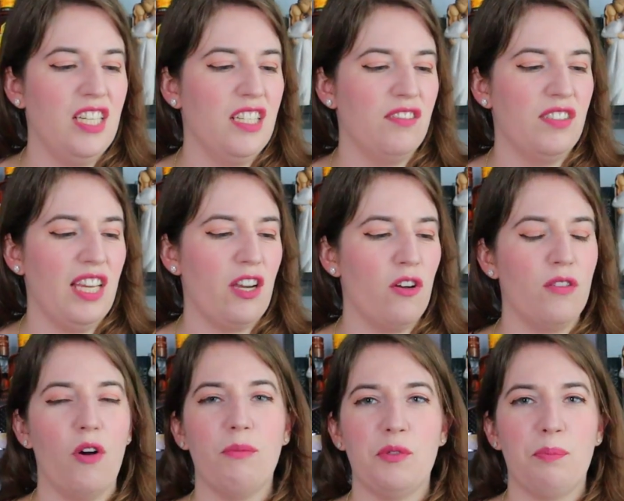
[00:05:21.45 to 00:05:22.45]
There's like an
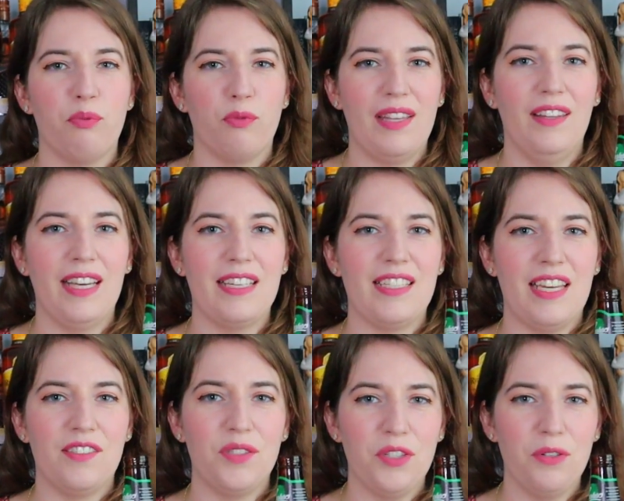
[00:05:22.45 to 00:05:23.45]
almost bread-like
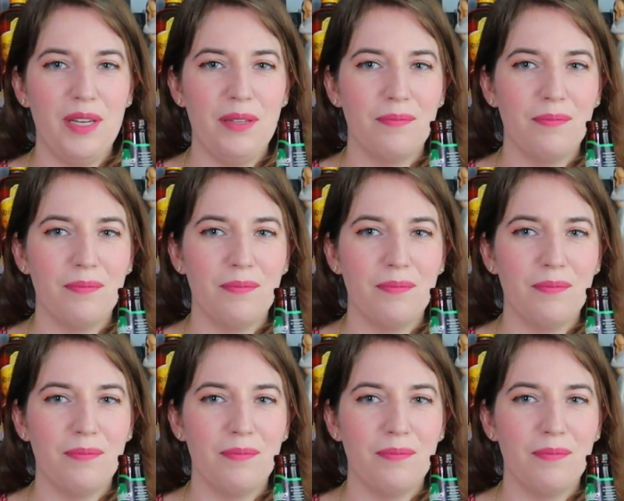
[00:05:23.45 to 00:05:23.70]
taste to it.